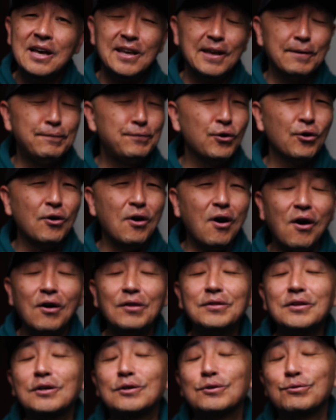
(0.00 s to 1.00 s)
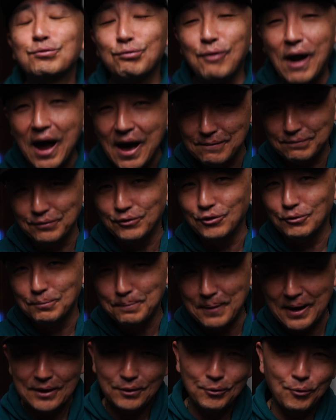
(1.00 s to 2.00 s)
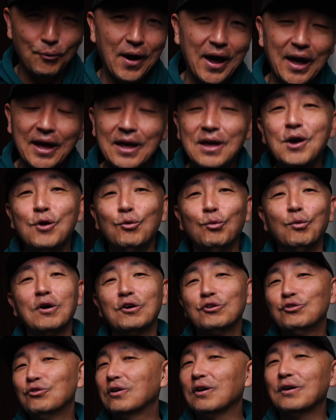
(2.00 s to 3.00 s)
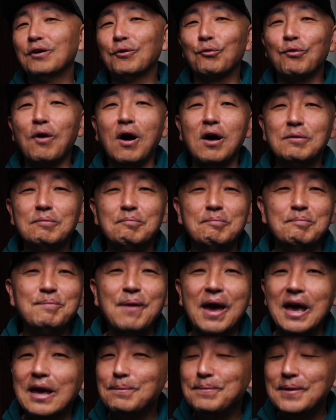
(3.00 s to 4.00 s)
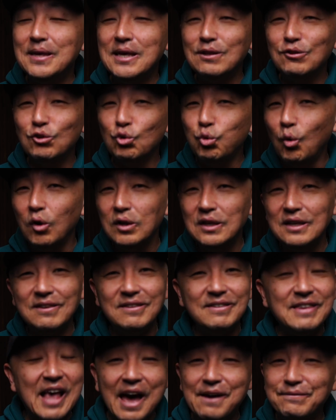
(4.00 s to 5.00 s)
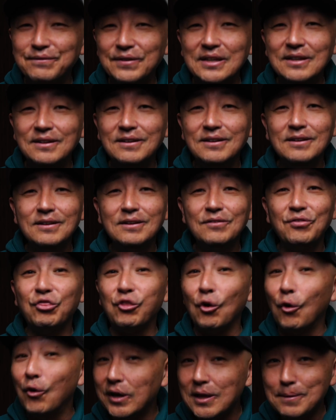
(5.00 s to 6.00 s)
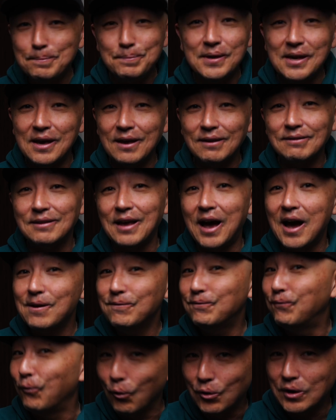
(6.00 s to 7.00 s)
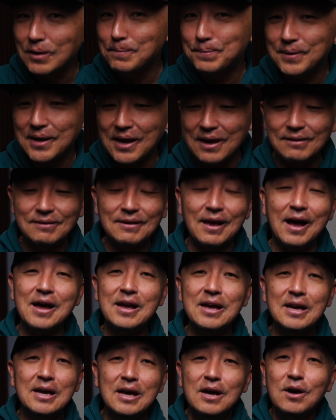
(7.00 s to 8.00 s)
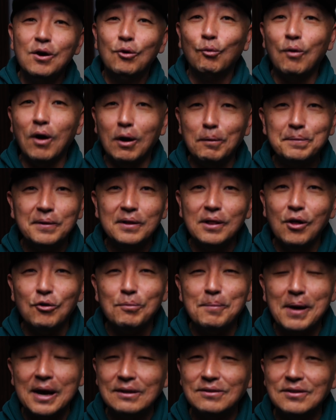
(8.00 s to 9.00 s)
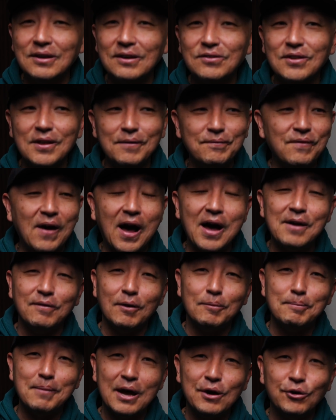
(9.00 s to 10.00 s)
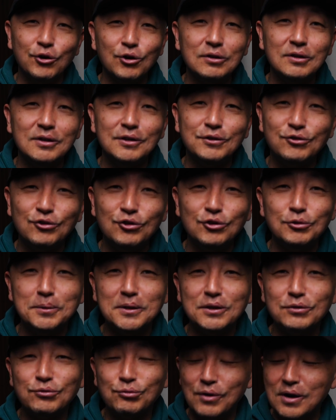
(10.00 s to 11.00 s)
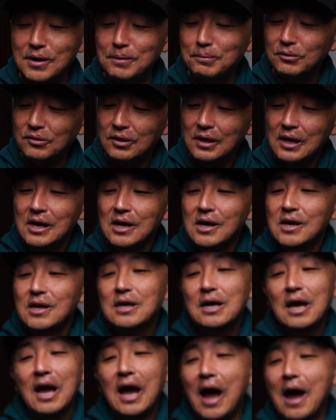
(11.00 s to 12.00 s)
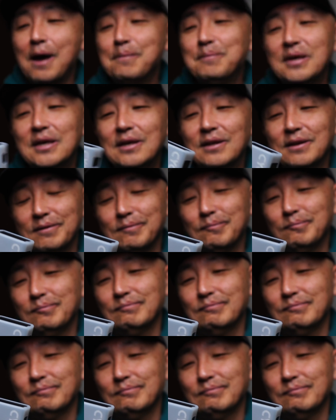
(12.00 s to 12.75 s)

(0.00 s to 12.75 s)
If you're on gravel, by the way, where you're gonna run maybe 27, 30 PSI, 40 PSI, well below my 65 on my hookless, tubeless rims, I mean,